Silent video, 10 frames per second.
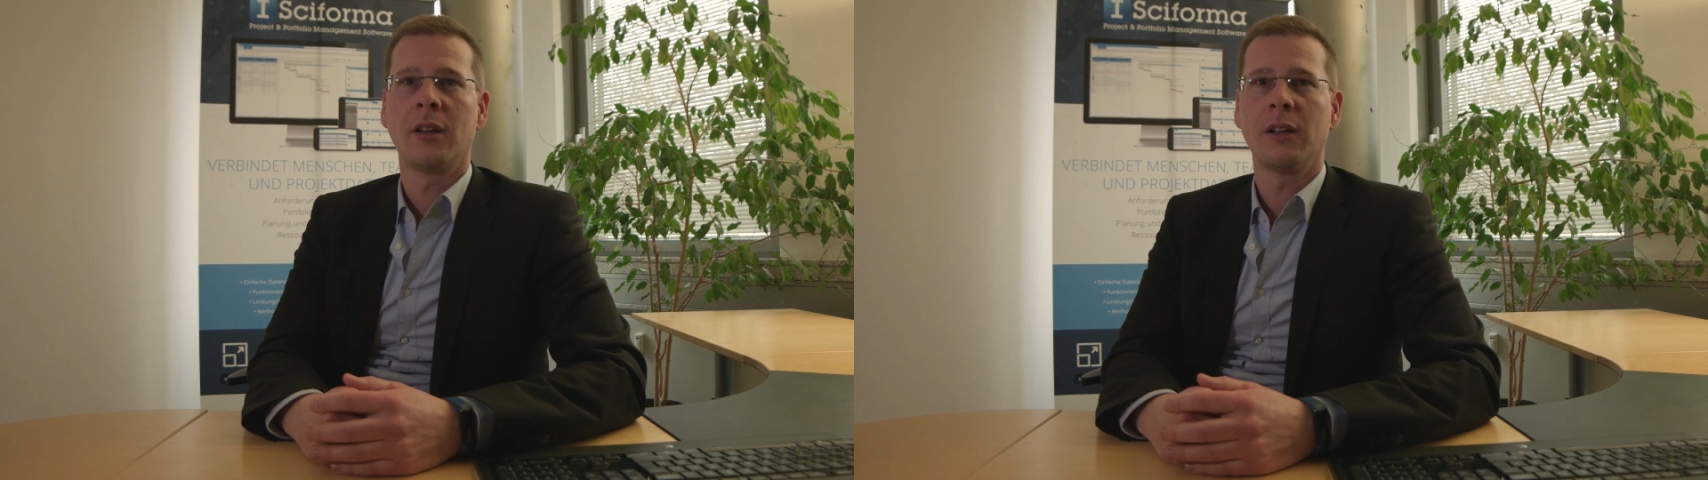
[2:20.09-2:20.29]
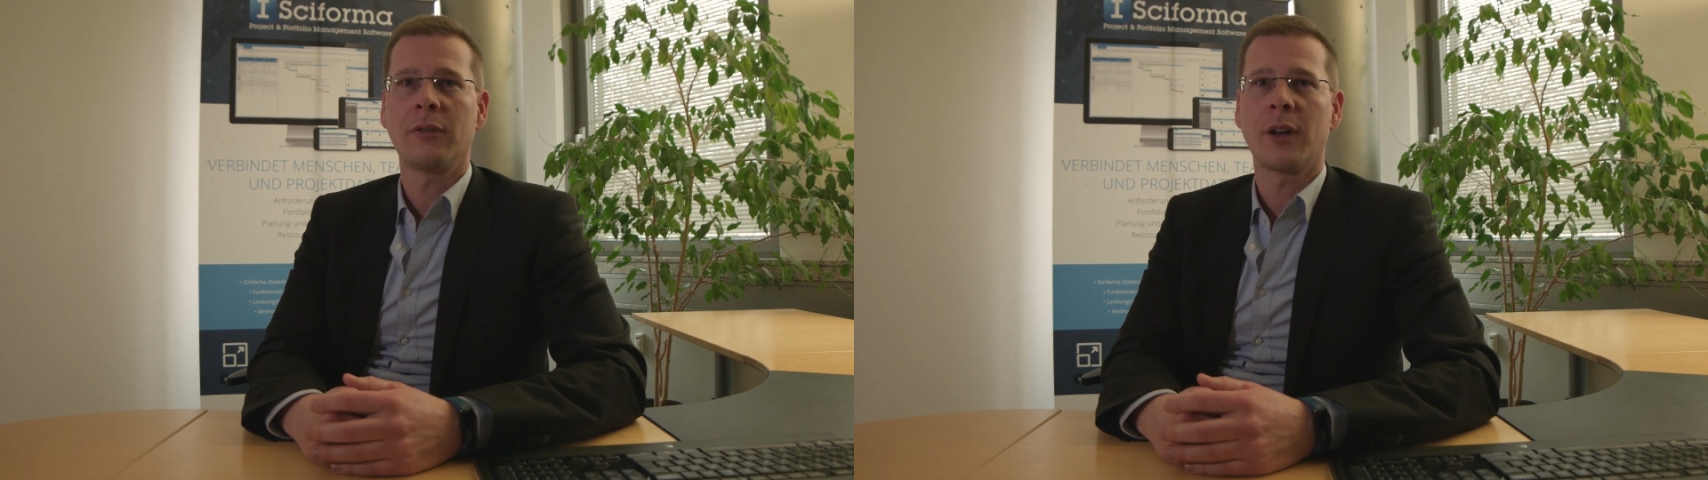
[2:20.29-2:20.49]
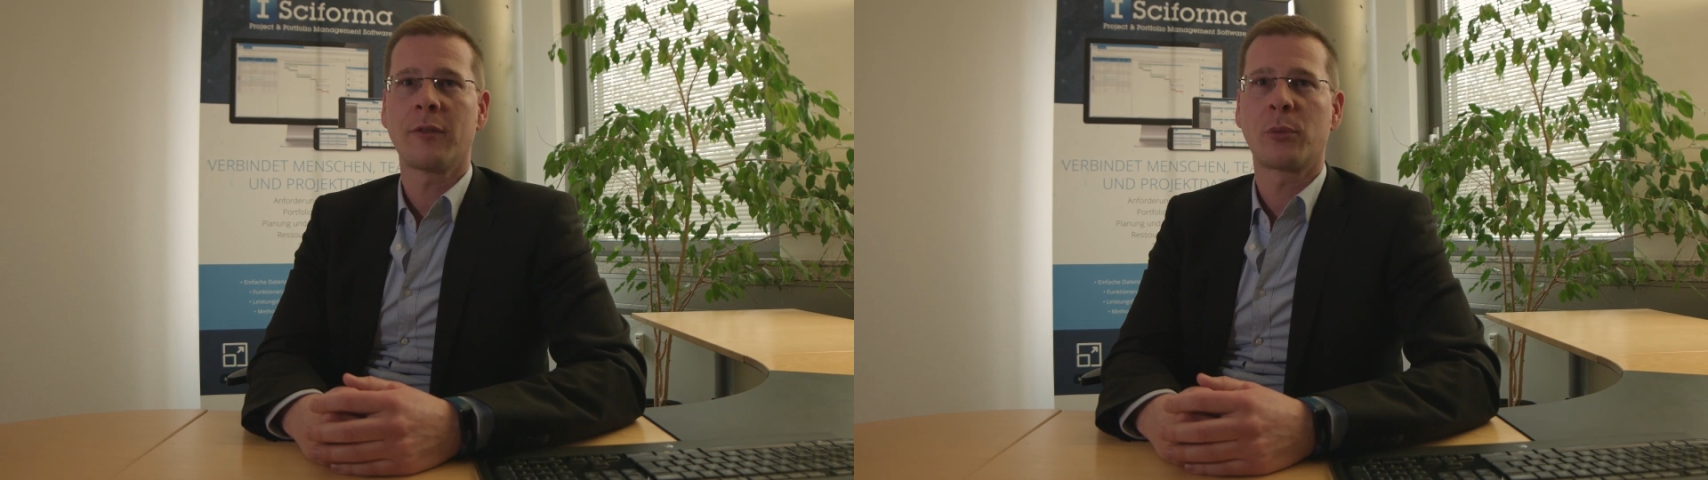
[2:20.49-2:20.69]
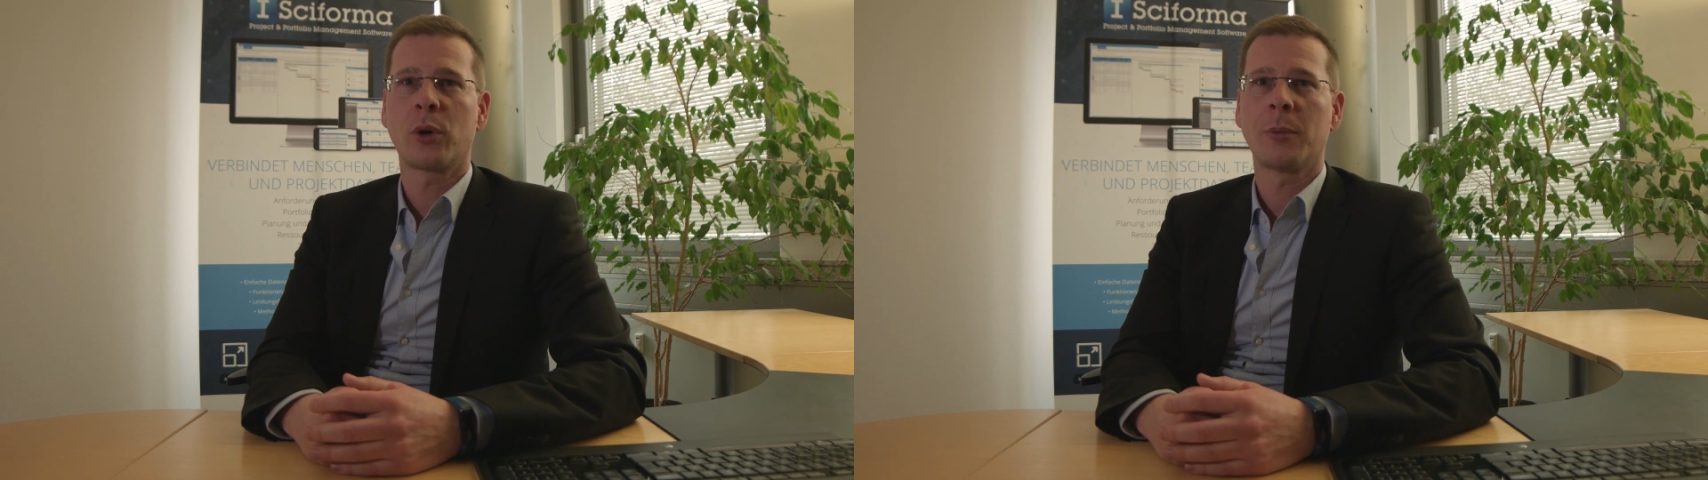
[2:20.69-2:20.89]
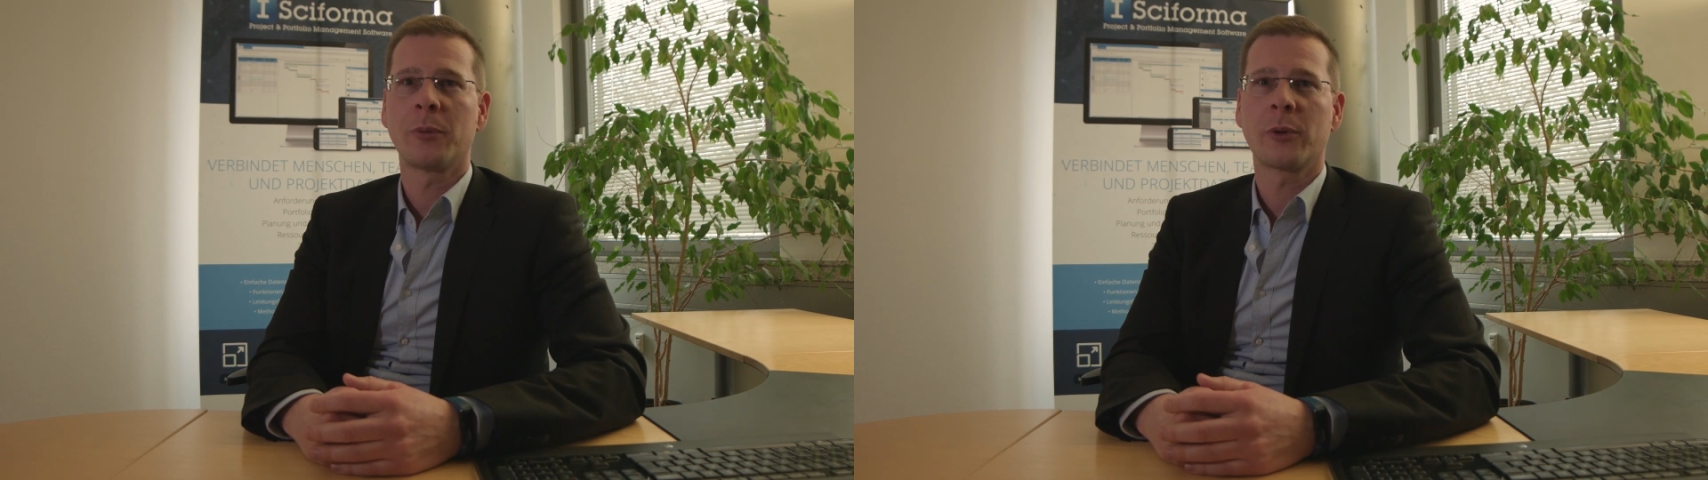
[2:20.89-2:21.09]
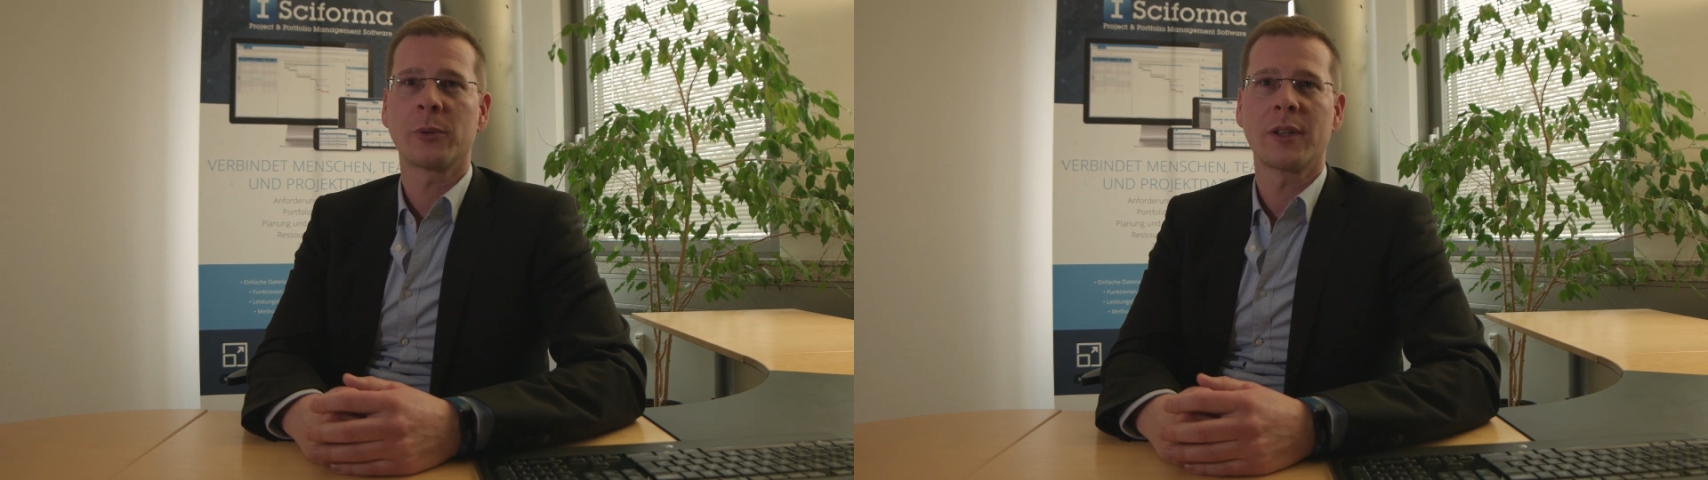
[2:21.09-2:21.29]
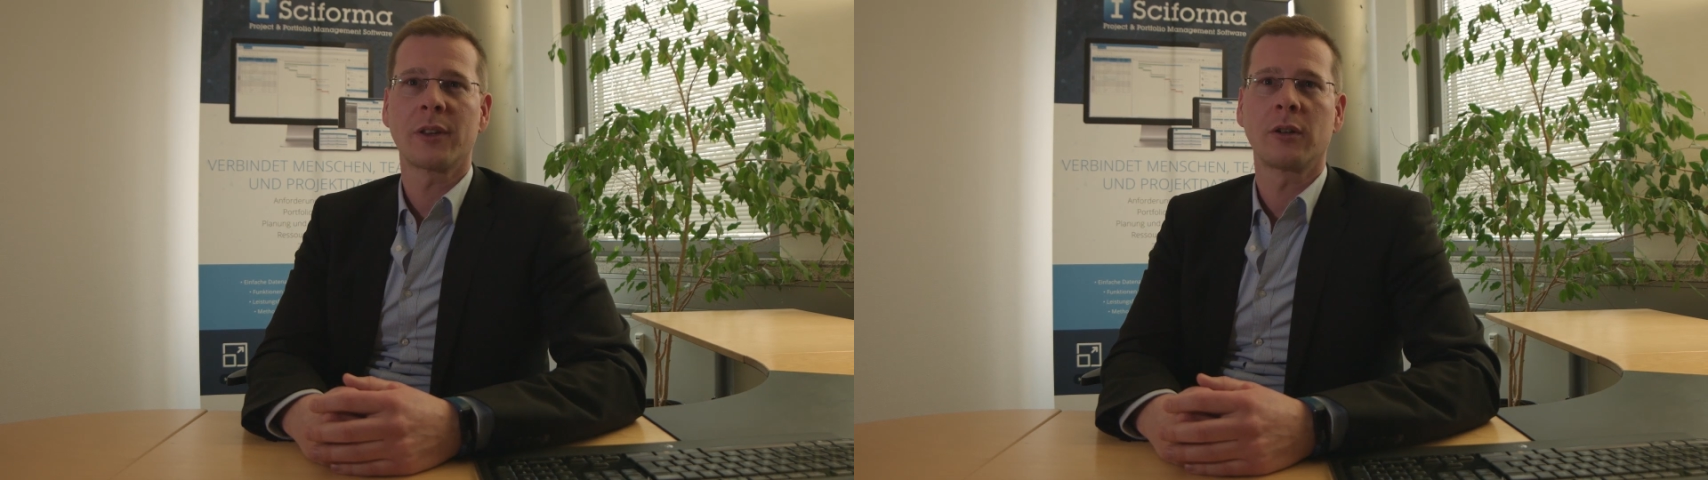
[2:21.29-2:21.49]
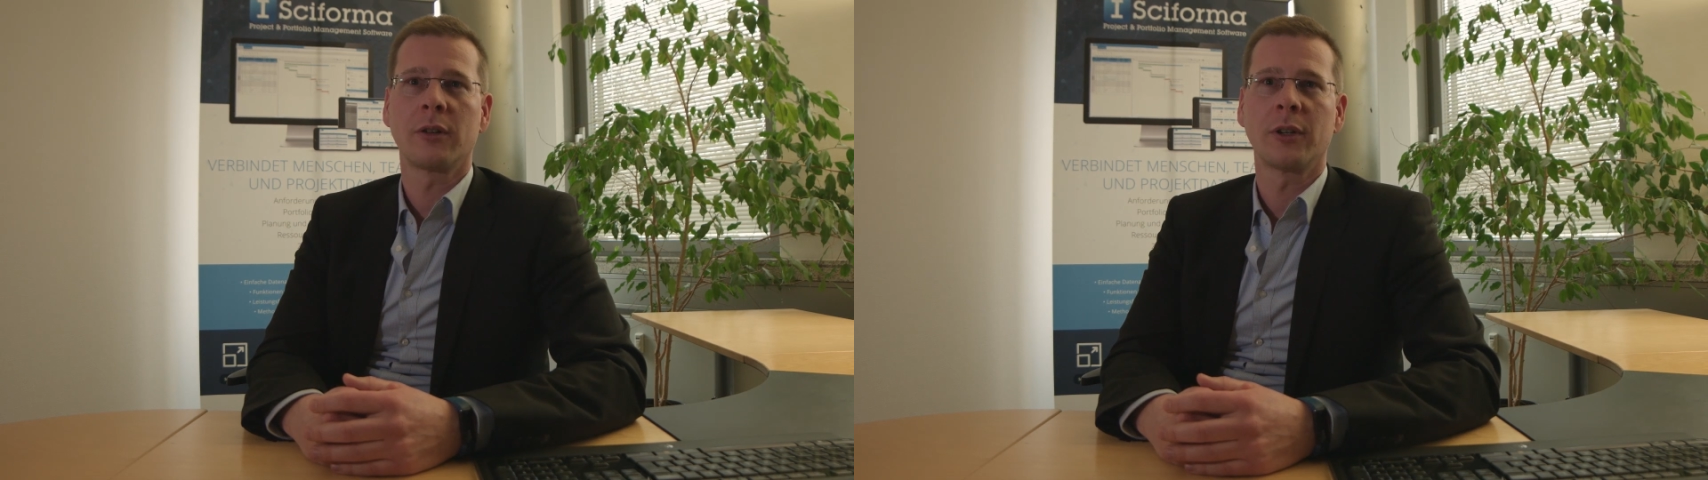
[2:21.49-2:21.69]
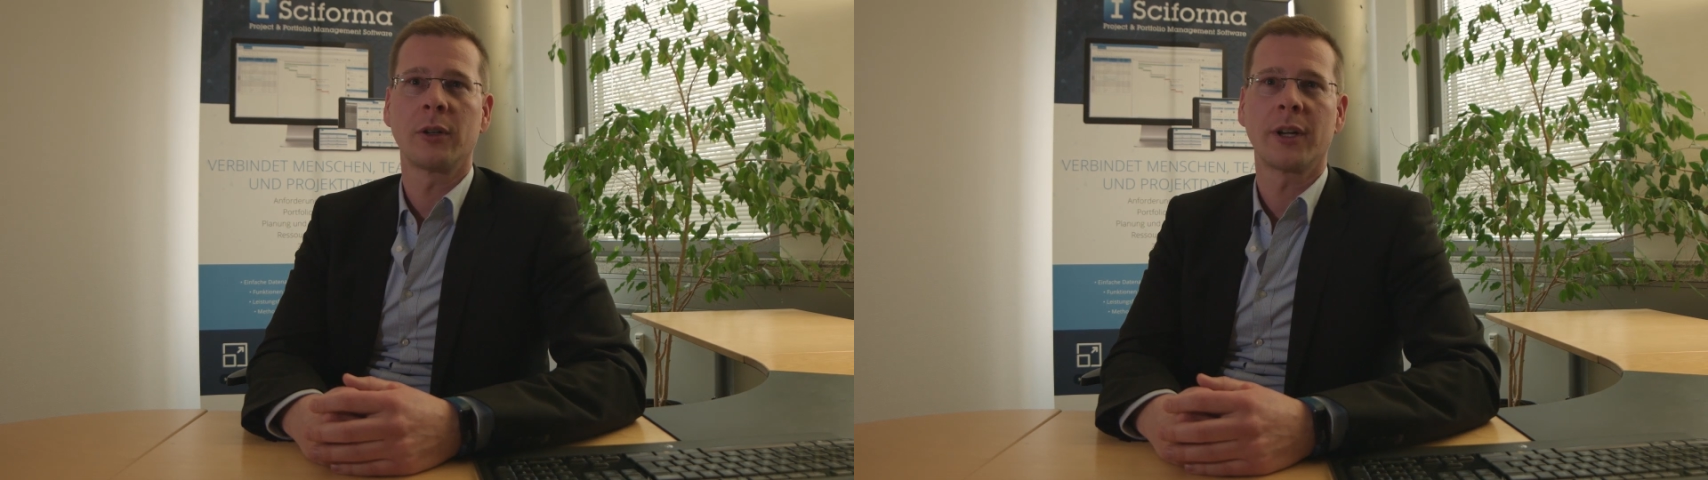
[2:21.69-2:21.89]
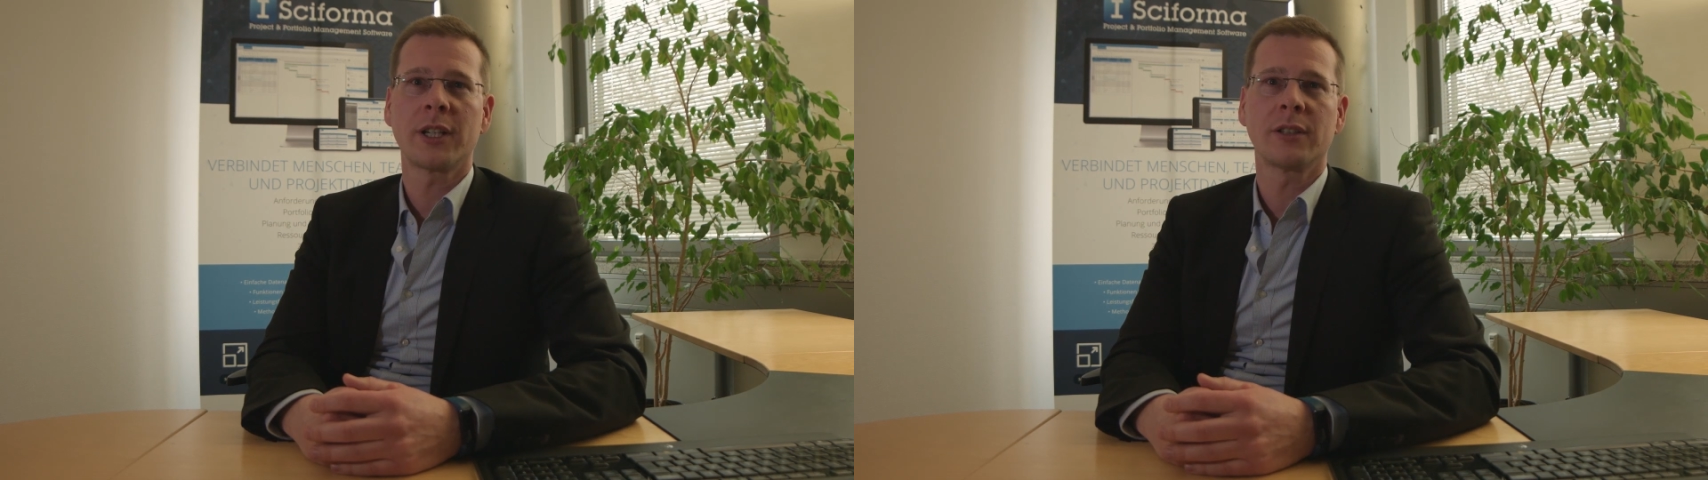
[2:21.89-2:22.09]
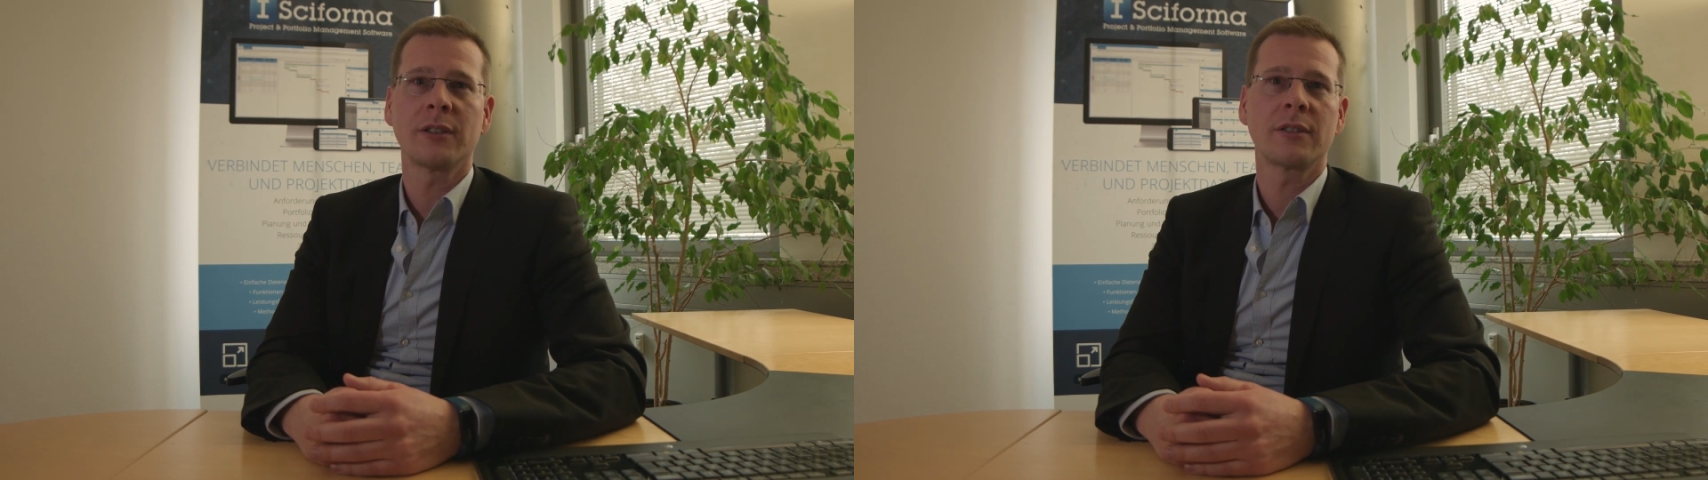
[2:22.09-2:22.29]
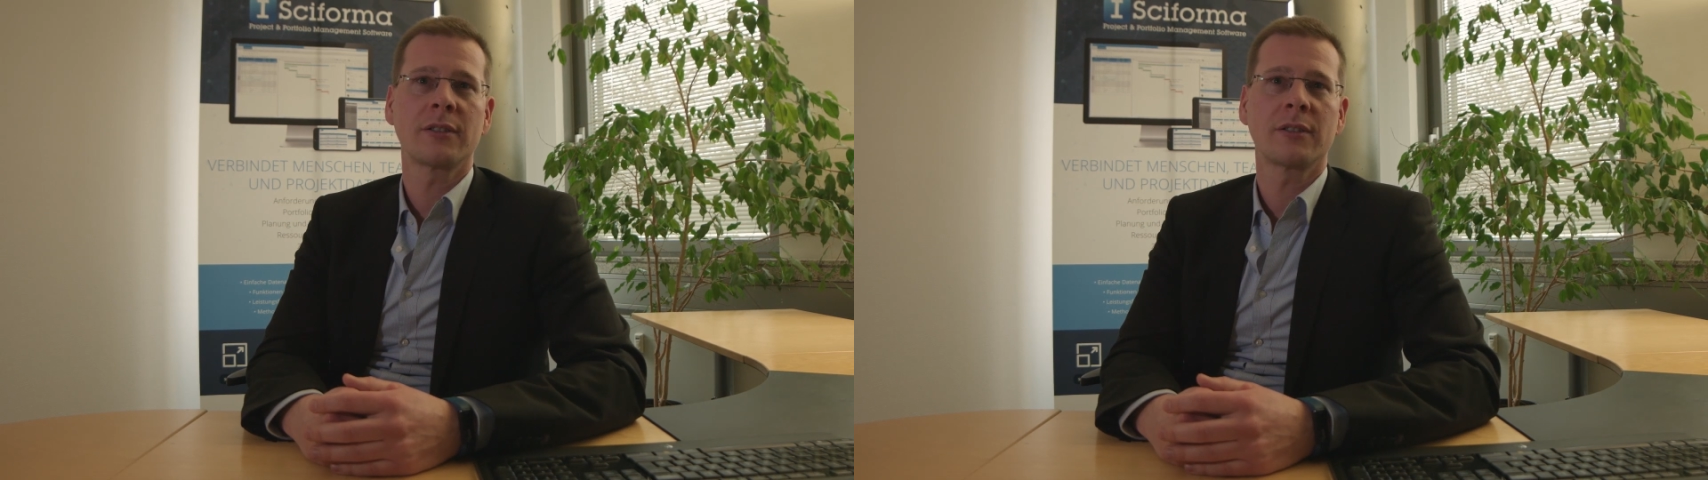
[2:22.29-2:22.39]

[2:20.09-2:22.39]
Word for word: If we have problems with the configuration,